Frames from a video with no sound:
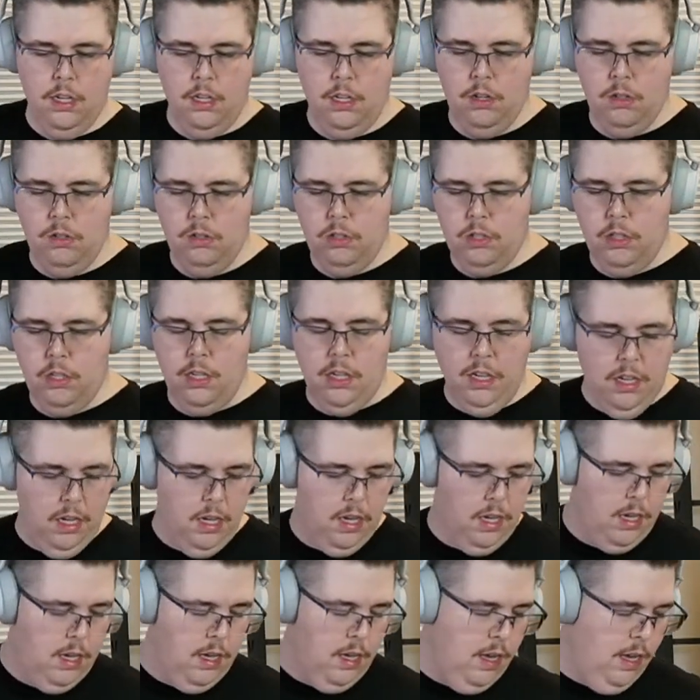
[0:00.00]
usually.
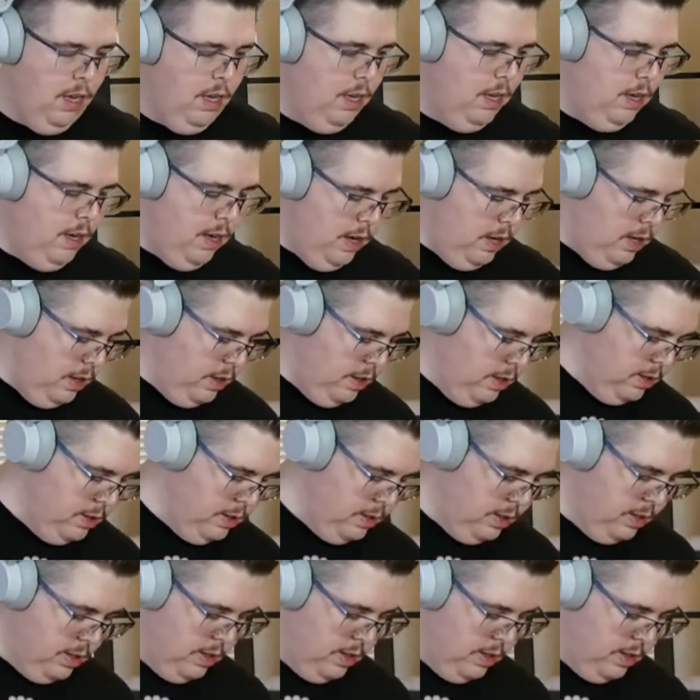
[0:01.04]
This